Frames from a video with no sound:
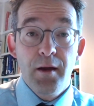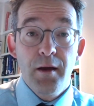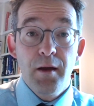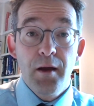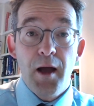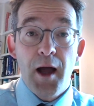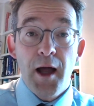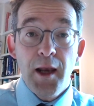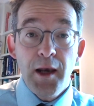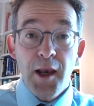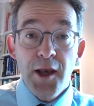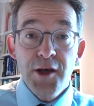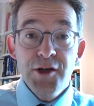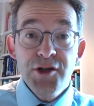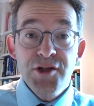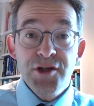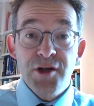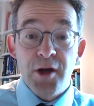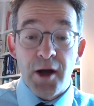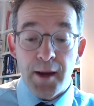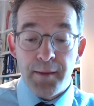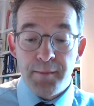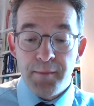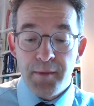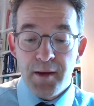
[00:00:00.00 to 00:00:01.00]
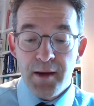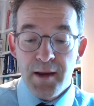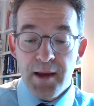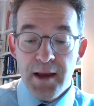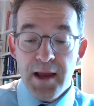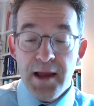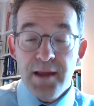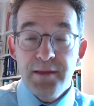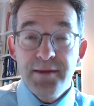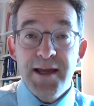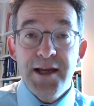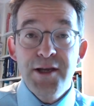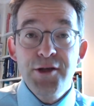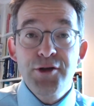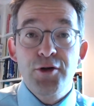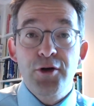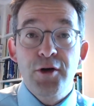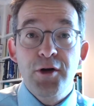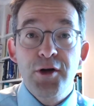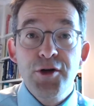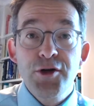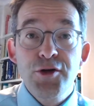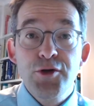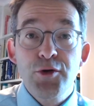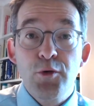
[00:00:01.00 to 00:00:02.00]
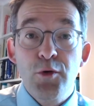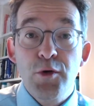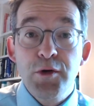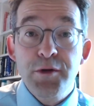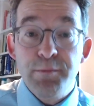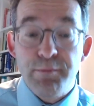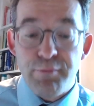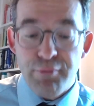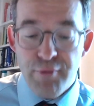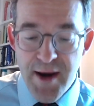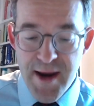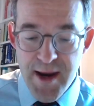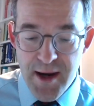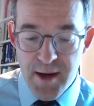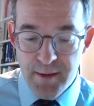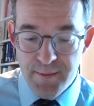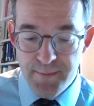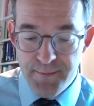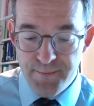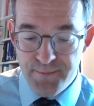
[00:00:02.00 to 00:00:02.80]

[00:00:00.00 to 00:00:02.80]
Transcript: At lunchtime, they took a short break